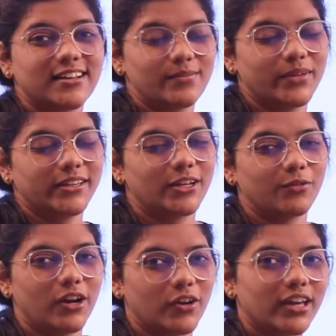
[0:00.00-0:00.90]
company that we
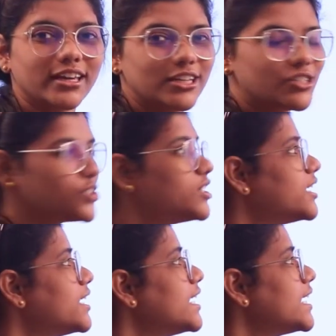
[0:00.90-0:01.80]
are looking into,
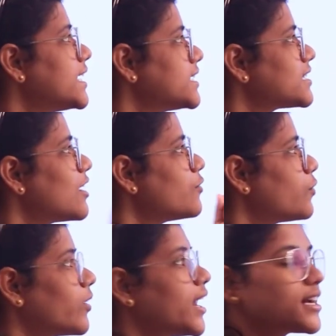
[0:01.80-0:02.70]
is
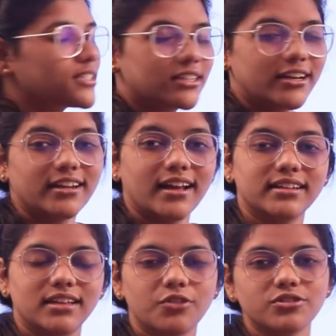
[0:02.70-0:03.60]

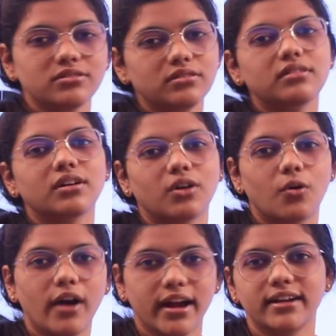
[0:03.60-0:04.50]
4,39,000.
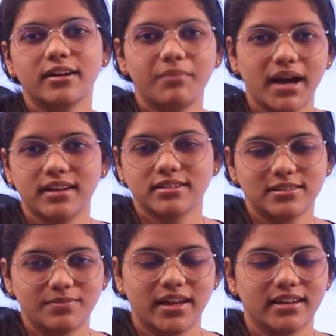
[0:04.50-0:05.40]
Quite a
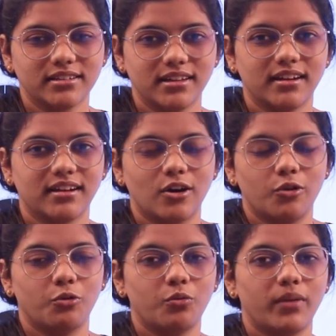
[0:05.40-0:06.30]
balanced pay indeed. Now,
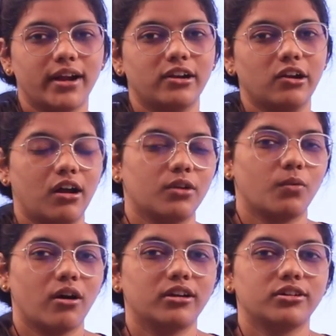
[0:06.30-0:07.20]
who might not
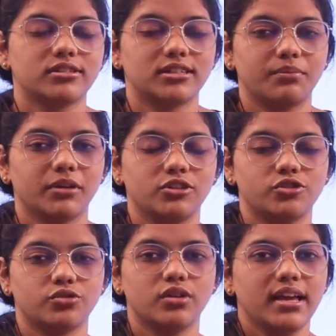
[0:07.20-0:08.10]
want to step
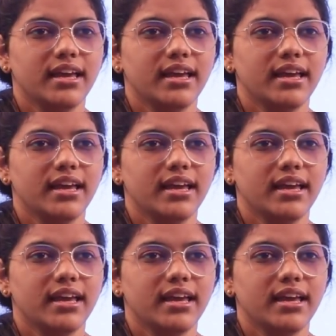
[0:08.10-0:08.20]
into?